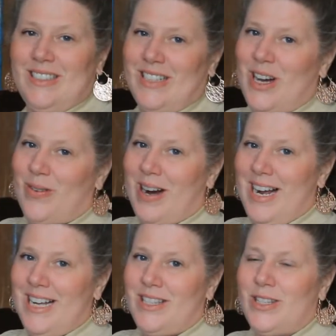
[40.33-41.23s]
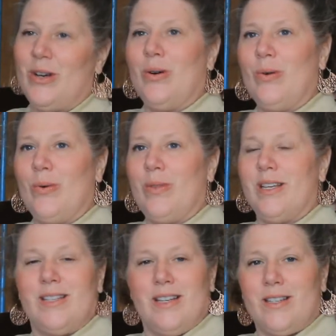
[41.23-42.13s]
Alright, so
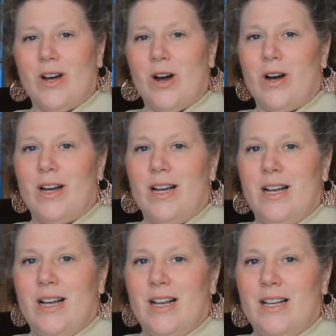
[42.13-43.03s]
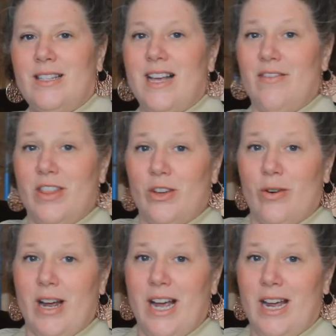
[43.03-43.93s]
this is our 7th
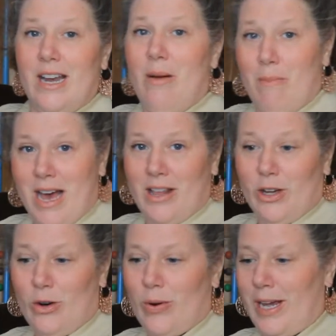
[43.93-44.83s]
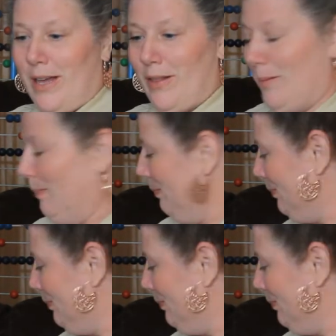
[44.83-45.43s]
grade math curriculum.